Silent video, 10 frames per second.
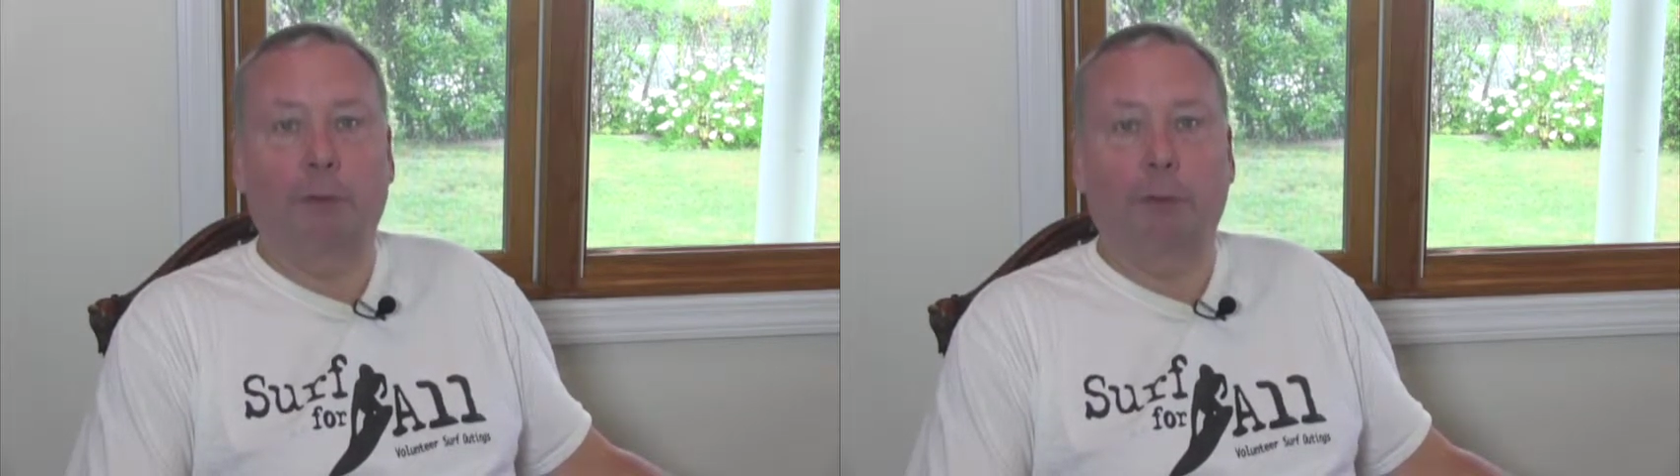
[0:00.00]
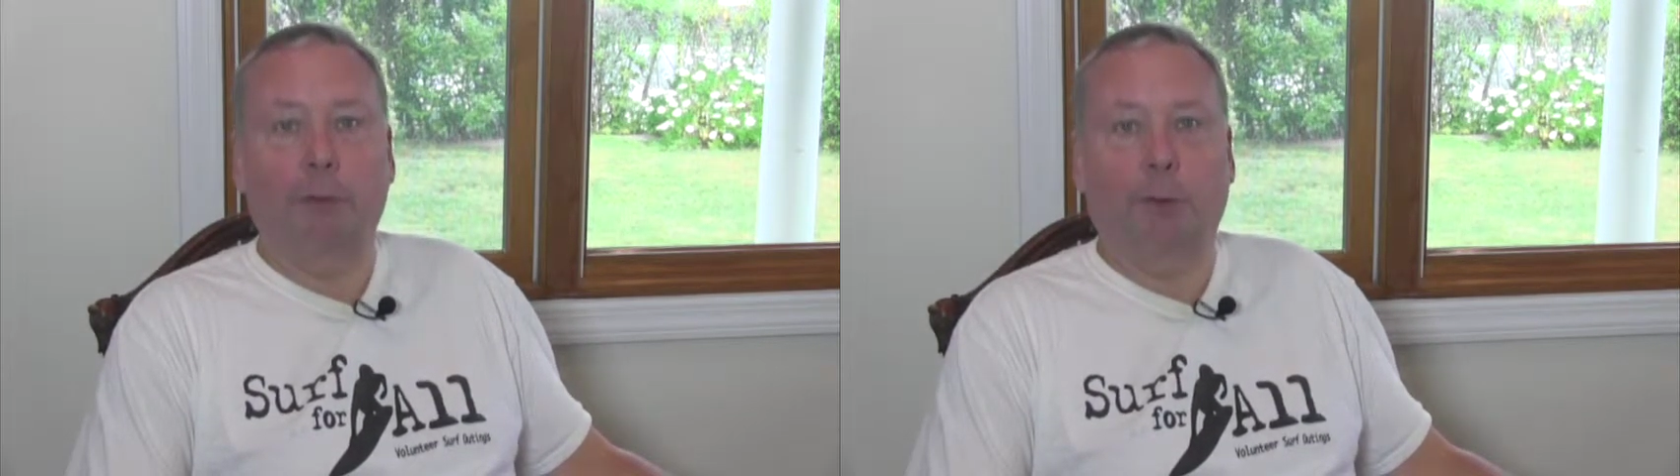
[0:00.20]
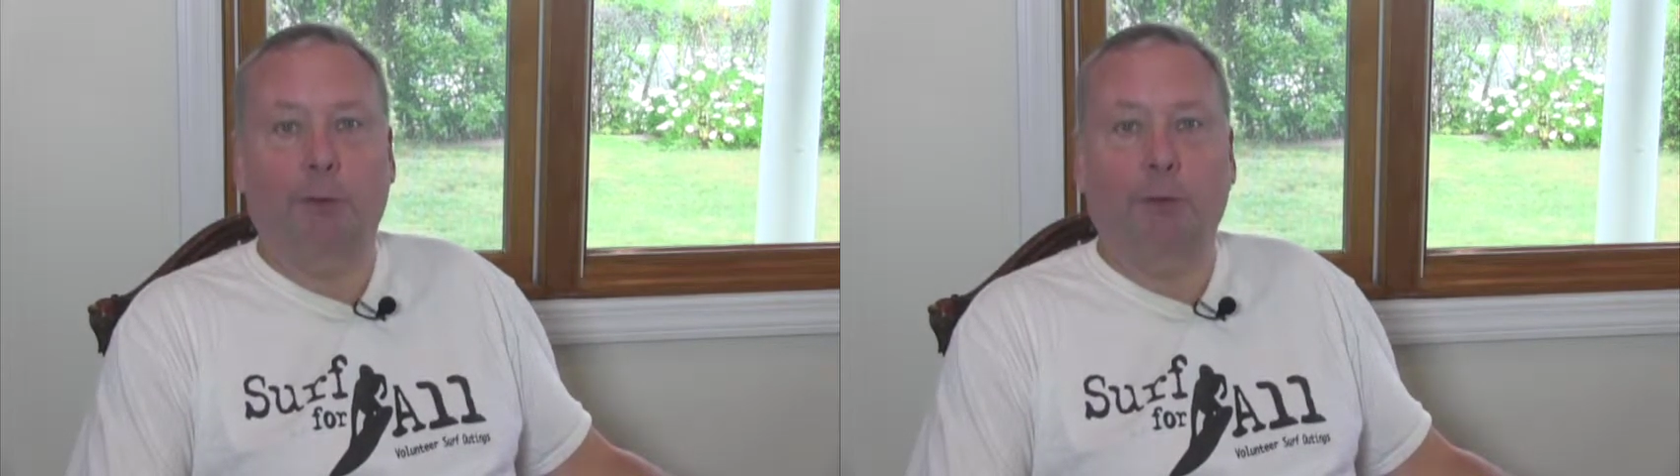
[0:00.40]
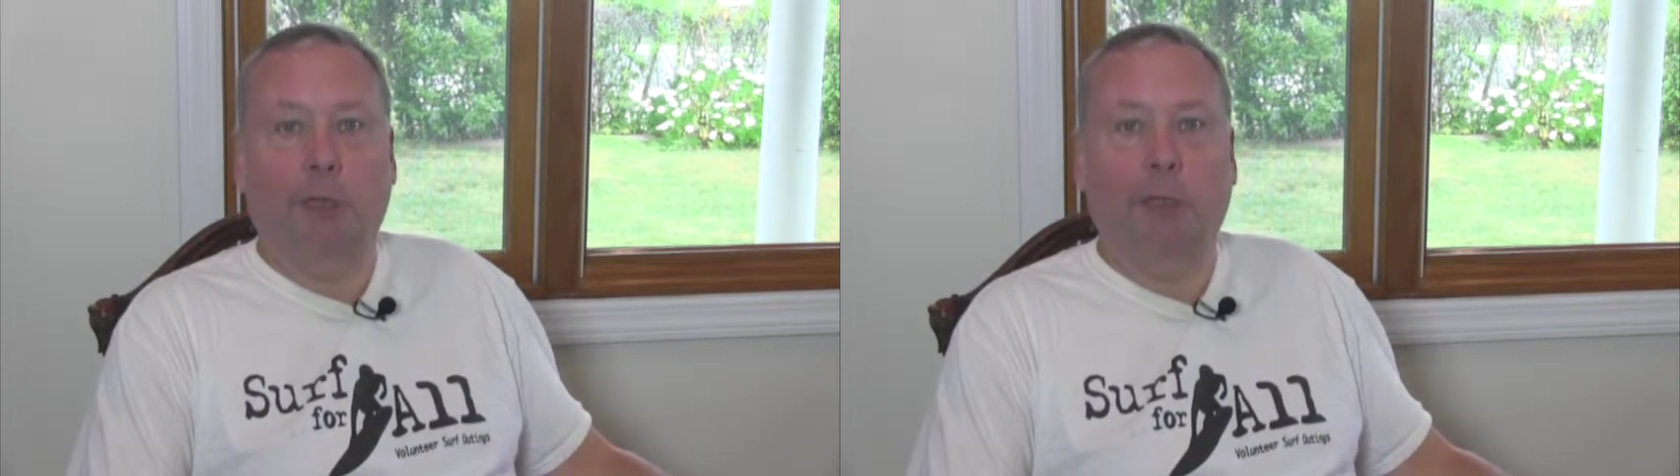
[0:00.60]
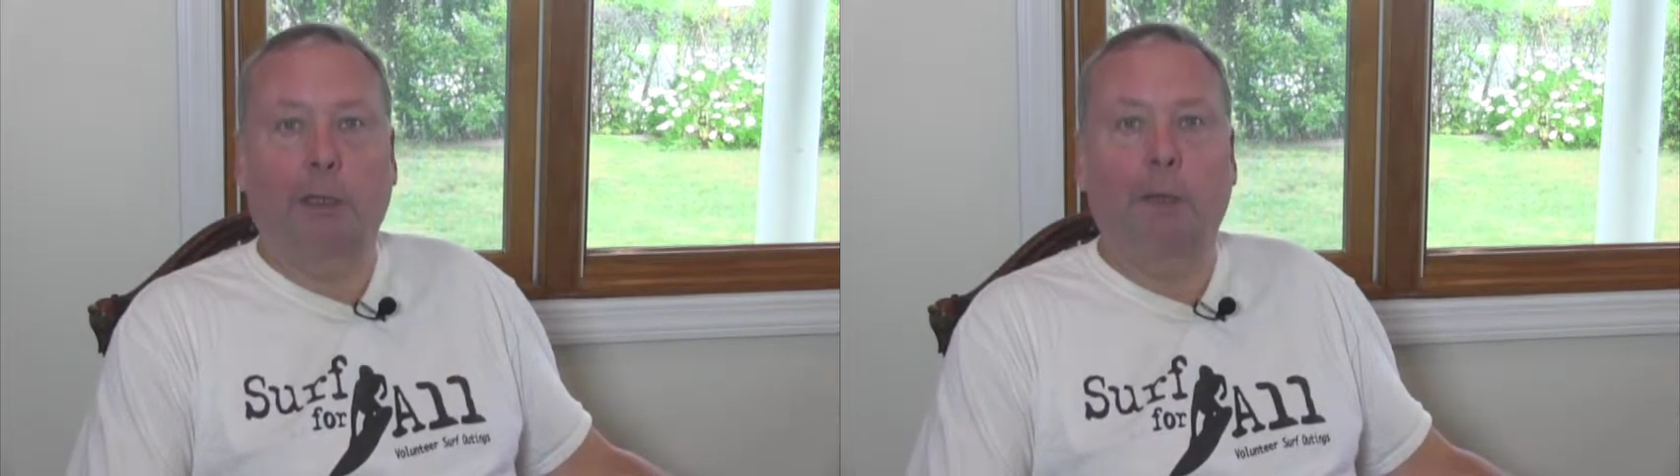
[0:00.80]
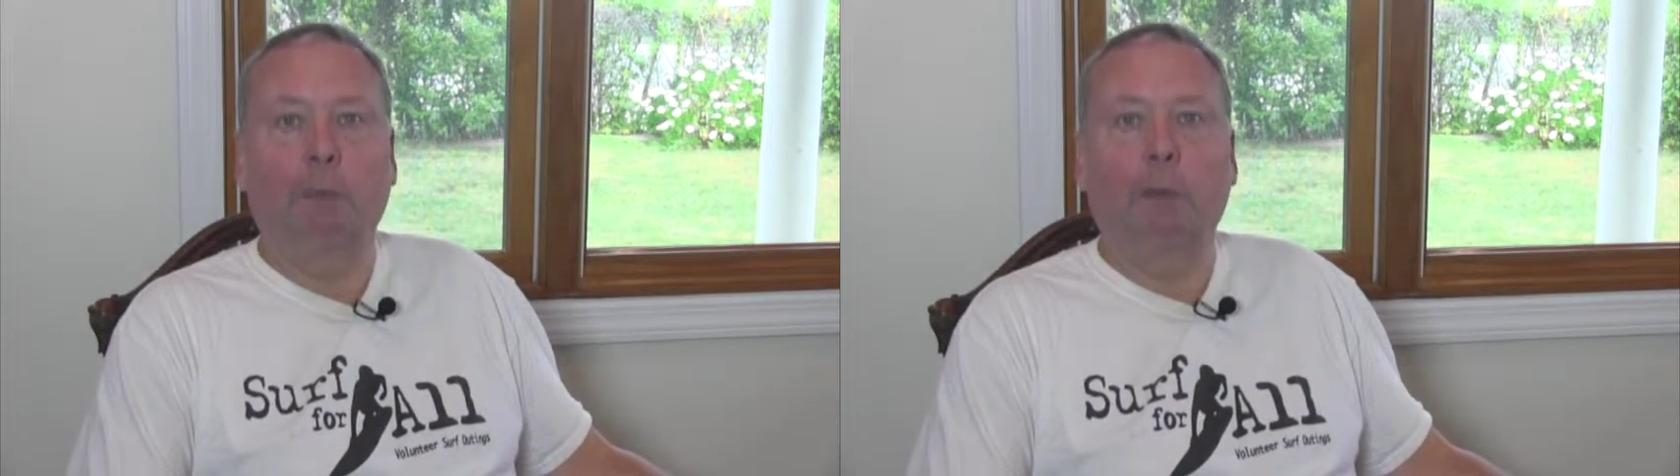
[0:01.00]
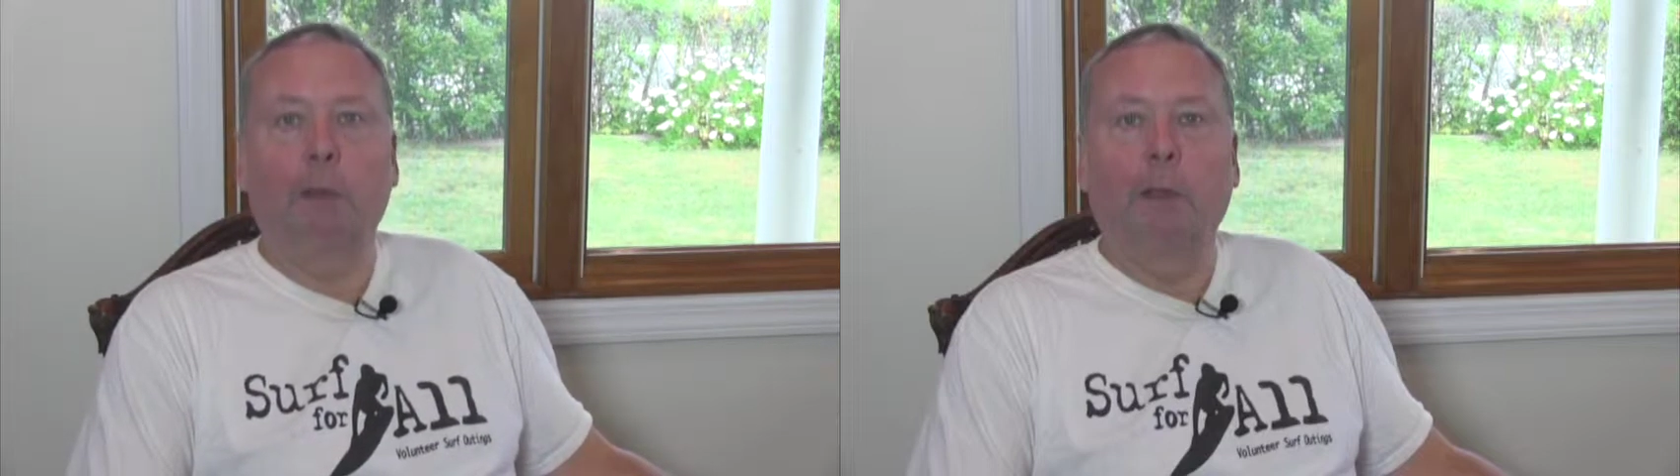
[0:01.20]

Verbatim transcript: she was all dolled up